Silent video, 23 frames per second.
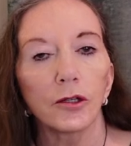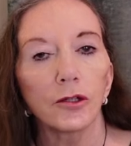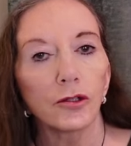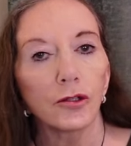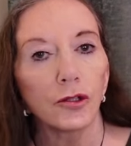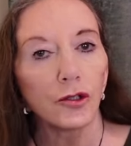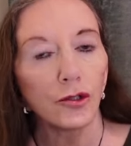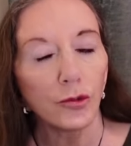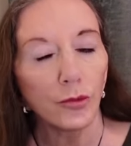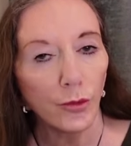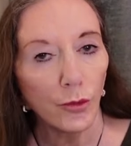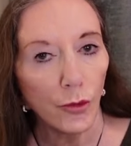
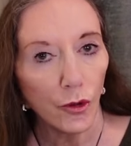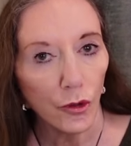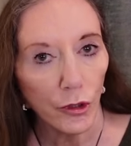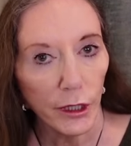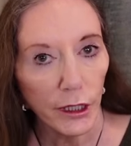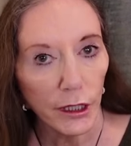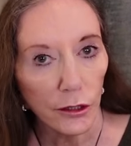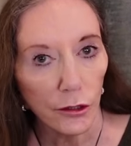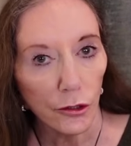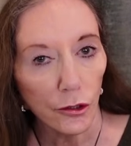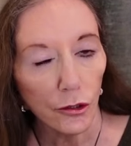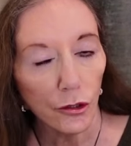Good
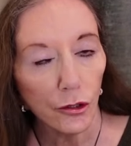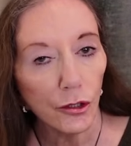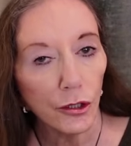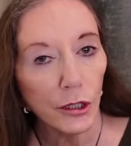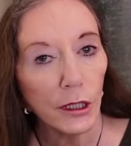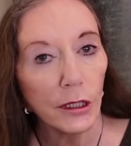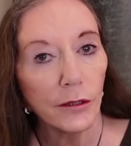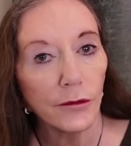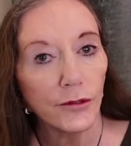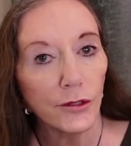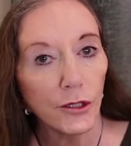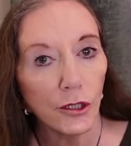morning, good
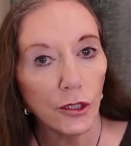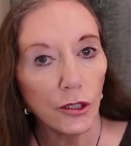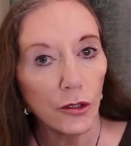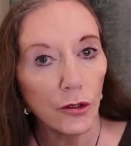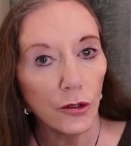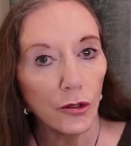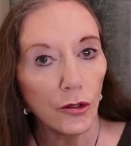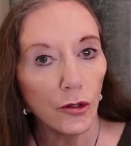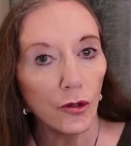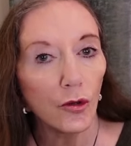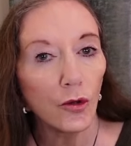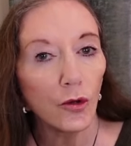
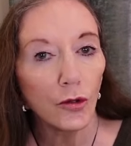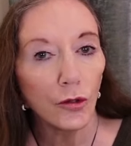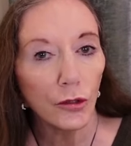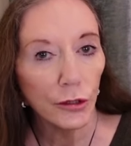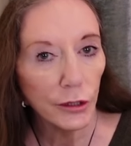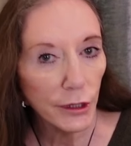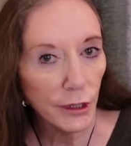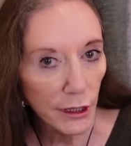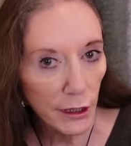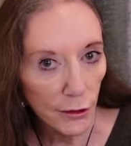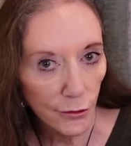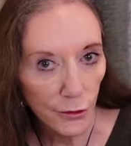afternoon or good
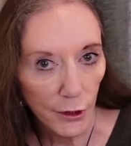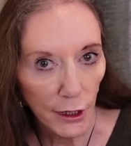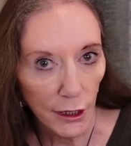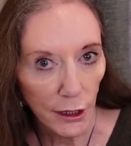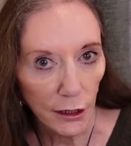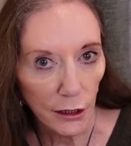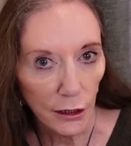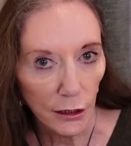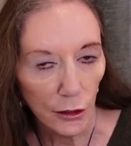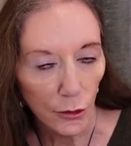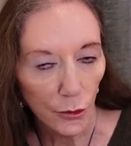evening,